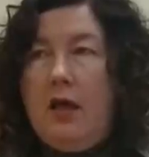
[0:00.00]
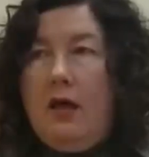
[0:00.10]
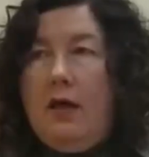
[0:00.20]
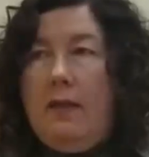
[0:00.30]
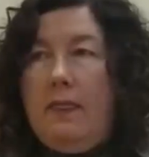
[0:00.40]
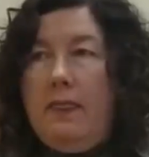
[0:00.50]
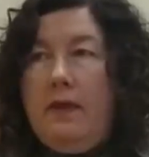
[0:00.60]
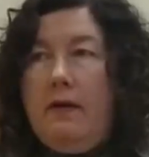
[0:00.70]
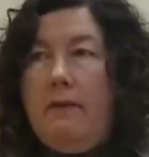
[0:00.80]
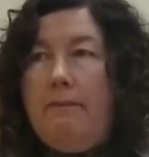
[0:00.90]

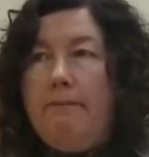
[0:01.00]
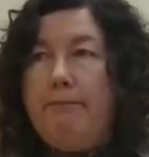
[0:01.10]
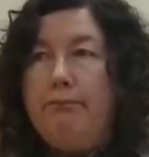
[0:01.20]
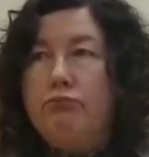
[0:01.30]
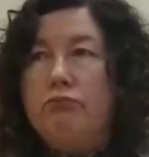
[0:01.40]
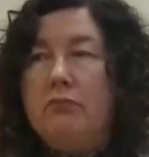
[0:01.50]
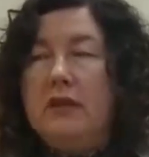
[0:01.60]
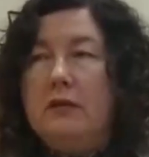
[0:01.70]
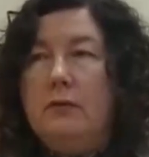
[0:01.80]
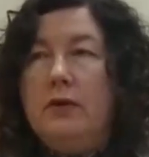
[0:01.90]
And
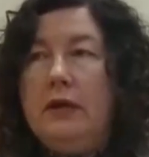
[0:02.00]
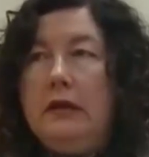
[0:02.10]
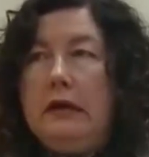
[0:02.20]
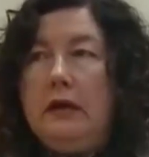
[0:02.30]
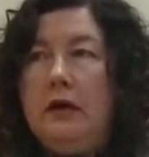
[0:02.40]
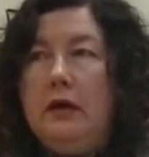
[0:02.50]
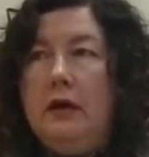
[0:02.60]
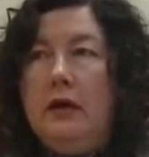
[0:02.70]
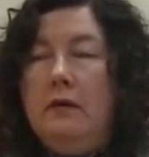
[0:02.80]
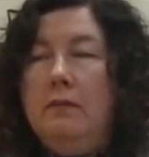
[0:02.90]
we
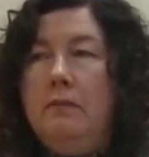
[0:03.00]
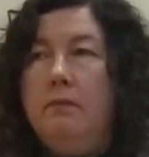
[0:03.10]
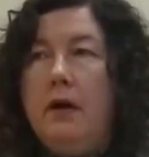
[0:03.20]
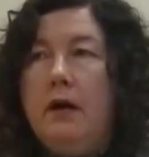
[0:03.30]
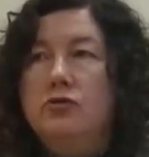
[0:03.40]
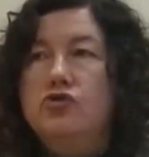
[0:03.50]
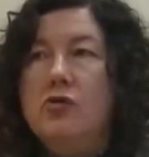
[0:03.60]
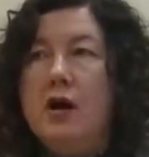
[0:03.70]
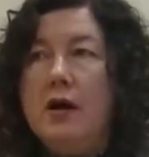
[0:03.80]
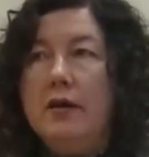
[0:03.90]
are
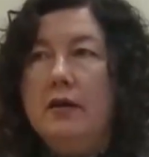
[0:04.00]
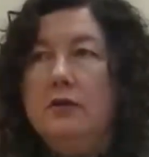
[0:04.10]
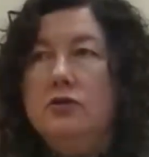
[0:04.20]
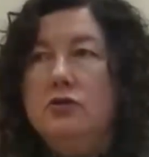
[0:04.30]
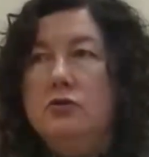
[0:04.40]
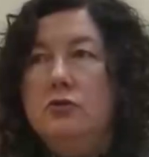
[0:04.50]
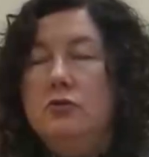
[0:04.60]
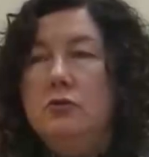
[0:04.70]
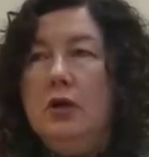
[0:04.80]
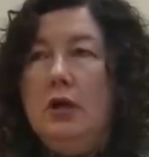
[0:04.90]
trying
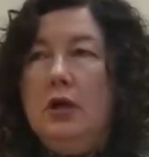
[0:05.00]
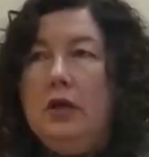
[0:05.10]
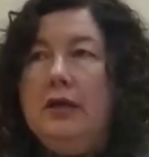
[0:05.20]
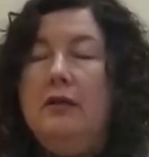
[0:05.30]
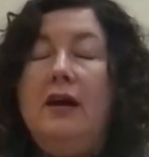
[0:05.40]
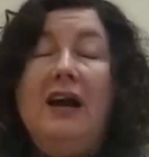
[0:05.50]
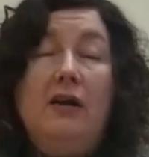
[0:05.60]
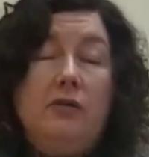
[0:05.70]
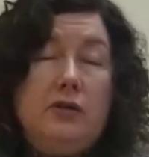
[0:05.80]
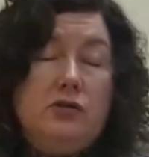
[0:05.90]
to
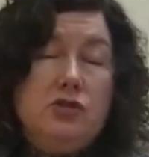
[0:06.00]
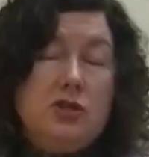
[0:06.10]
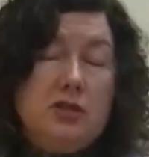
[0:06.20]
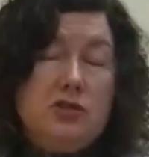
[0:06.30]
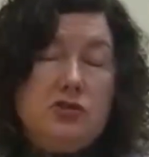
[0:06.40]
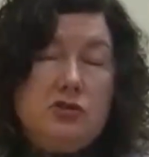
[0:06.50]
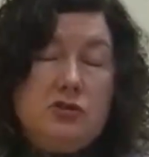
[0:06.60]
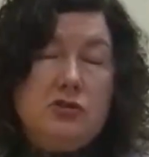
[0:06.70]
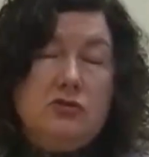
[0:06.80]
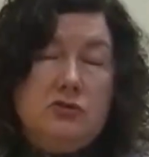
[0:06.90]
encourage
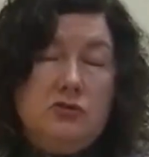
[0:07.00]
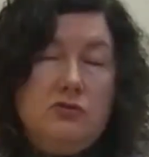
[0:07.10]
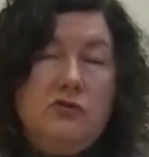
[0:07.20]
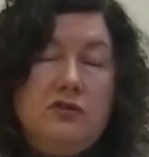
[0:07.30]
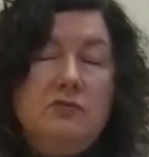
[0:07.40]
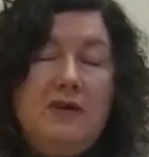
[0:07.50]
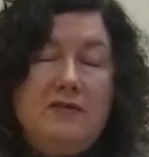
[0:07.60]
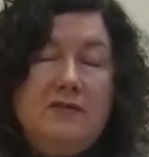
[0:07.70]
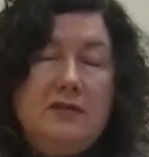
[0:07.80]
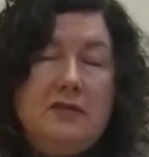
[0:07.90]
teachers to use this
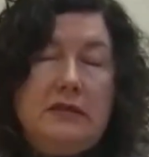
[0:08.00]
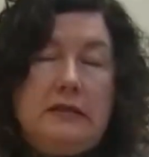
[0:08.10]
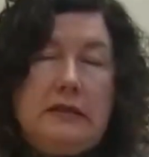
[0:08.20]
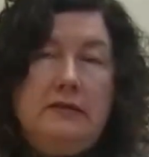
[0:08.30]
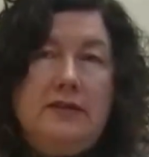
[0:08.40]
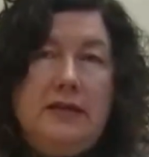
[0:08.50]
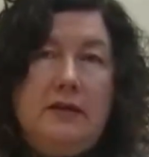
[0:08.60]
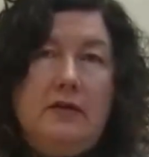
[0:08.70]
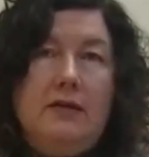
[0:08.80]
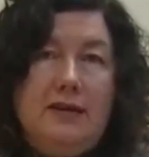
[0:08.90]
method in
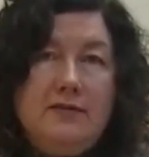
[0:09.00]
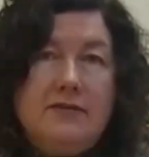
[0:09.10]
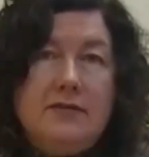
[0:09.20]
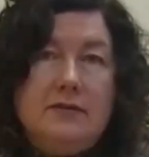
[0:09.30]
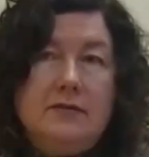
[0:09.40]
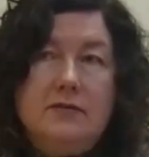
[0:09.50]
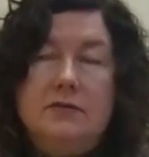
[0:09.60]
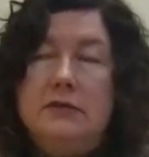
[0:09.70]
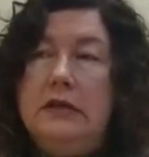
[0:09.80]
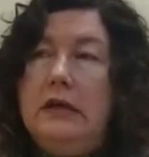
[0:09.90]
their
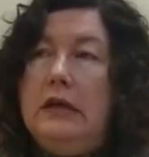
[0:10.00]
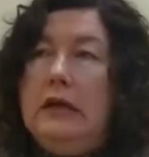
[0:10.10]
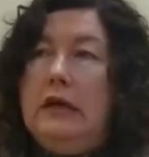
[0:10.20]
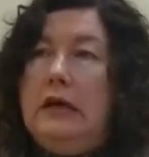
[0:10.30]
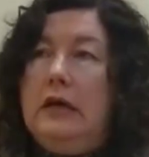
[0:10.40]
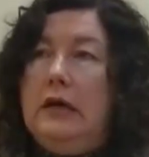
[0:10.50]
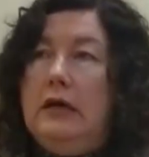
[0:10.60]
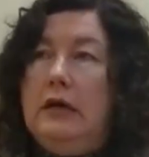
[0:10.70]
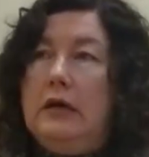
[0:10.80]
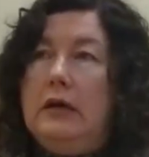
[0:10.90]
lessons.
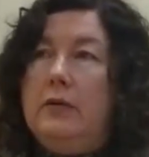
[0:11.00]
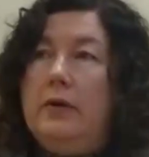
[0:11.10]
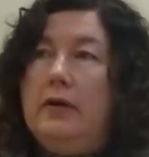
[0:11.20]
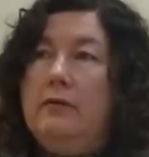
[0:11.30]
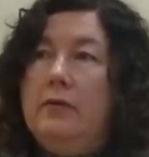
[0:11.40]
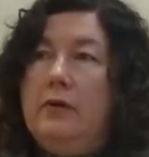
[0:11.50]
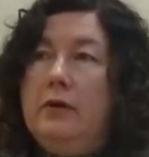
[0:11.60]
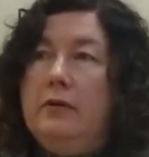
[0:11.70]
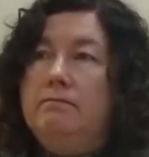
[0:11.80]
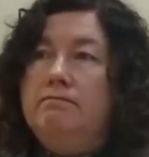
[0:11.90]

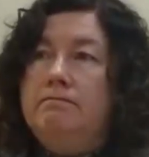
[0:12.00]
However,